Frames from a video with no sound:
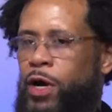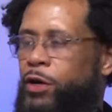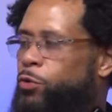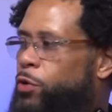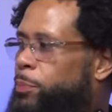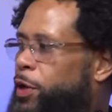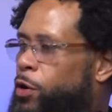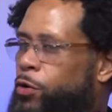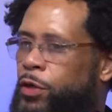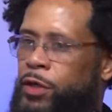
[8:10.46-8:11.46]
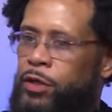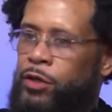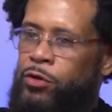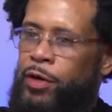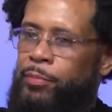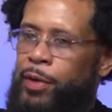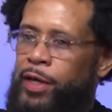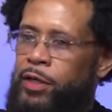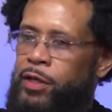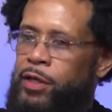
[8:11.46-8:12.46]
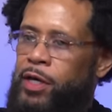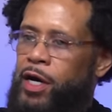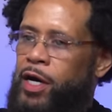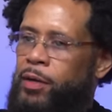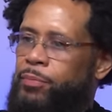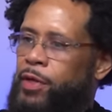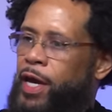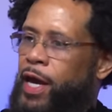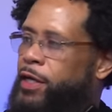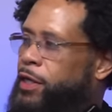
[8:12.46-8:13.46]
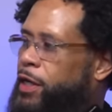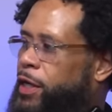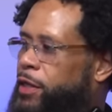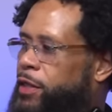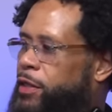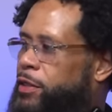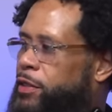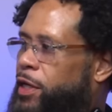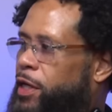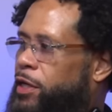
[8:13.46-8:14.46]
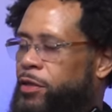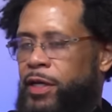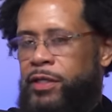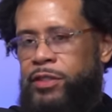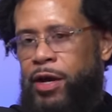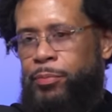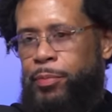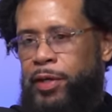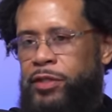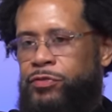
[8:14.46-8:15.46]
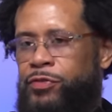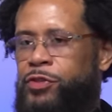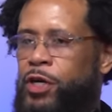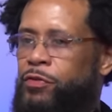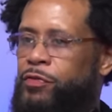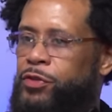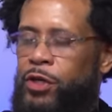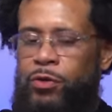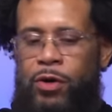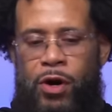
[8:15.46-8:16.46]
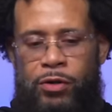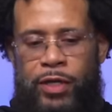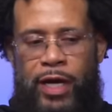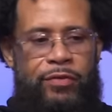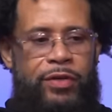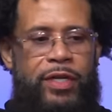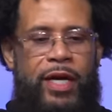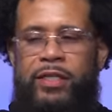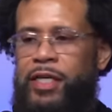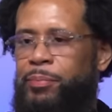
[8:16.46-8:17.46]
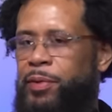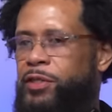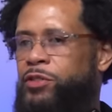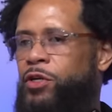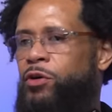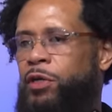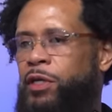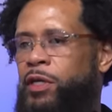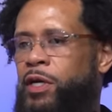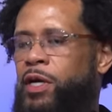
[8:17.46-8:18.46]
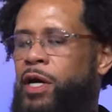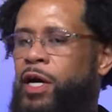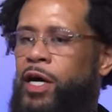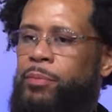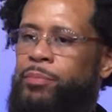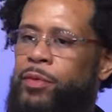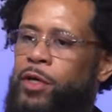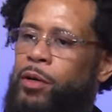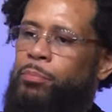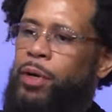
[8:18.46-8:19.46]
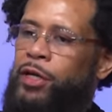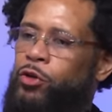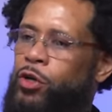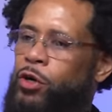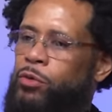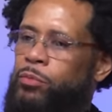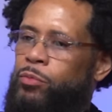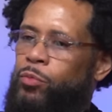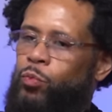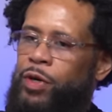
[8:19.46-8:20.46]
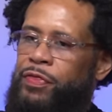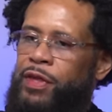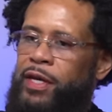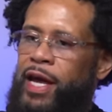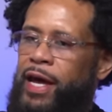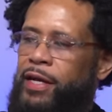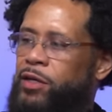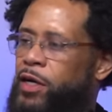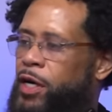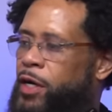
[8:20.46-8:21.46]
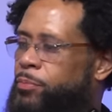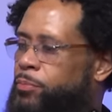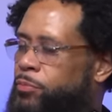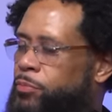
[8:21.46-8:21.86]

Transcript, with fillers: grew up in Oakland. You know what I mean? Okay. Um, yeah. And it, and area. yeah, yeah, town business for town sure, business. for sure, all day, every day, deep East Oakland. Mm. Um, but you know, within that, um,